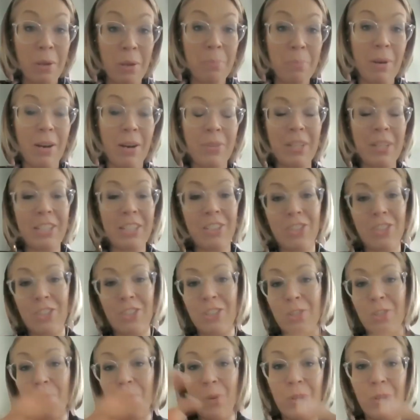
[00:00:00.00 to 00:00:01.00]
about it,
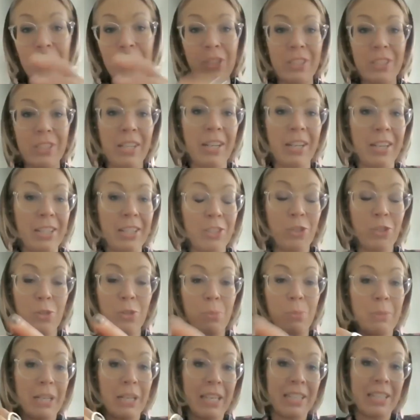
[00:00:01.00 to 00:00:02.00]
just go into
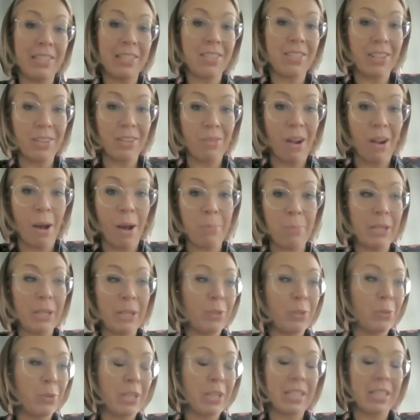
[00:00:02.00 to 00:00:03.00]
my Instagram
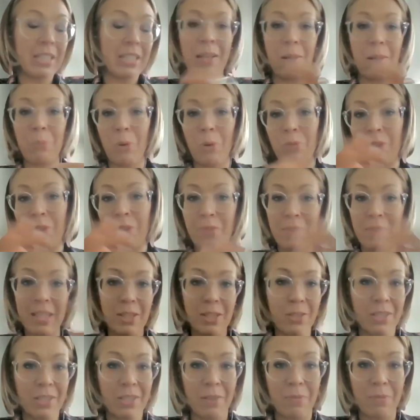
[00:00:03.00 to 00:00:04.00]
and look at some of the
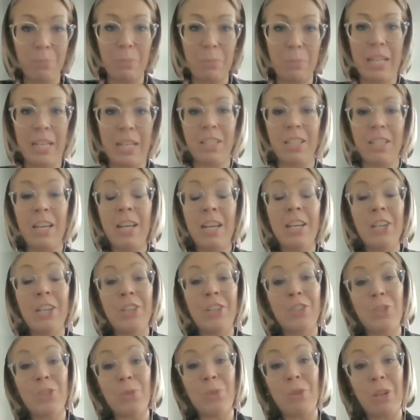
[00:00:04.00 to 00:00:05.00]
videos I've made
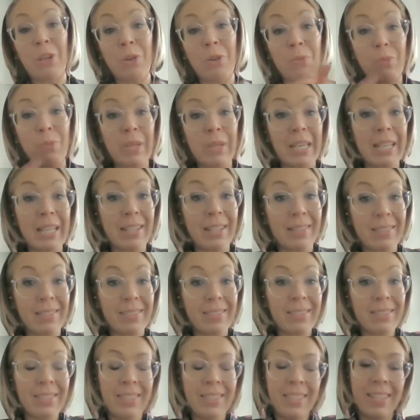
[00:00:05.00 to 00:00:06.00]
during real
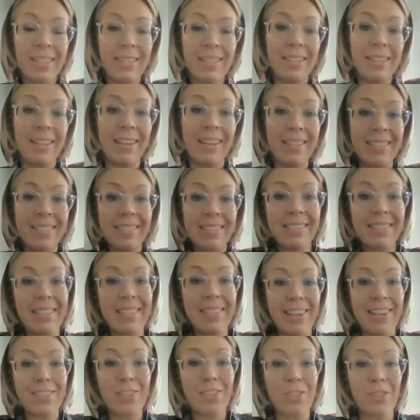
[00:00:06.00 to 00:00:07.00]
client
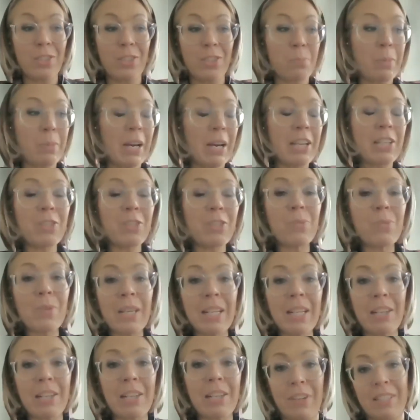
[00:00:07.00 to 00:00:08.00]
sessions. But it's
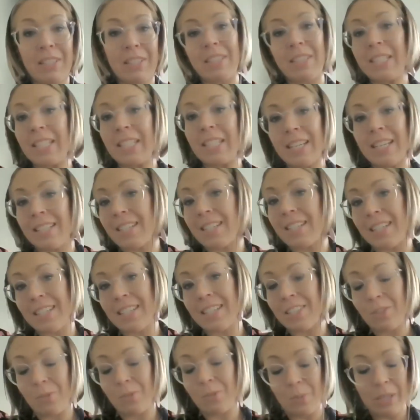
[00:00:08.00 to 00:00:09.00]
really fascinating.
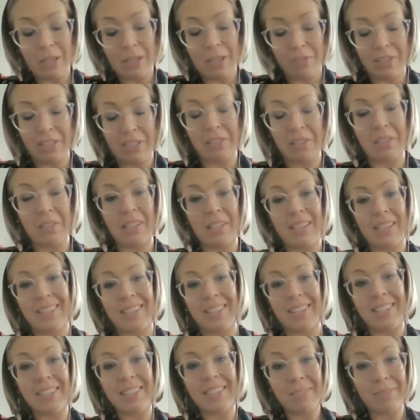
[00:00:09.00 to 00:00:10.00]
It's really
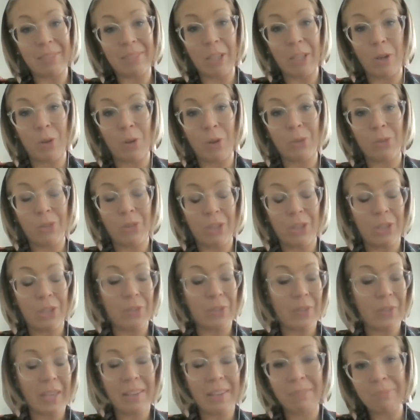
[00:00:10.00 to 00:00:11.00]
fascinating, the color
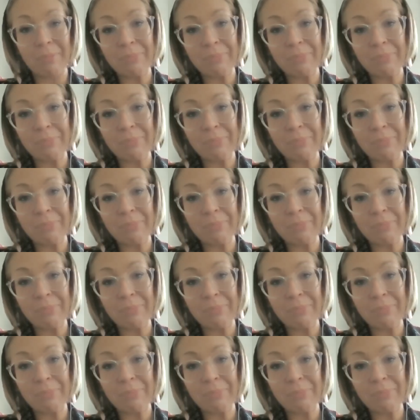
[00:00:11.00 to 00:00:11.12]
theory.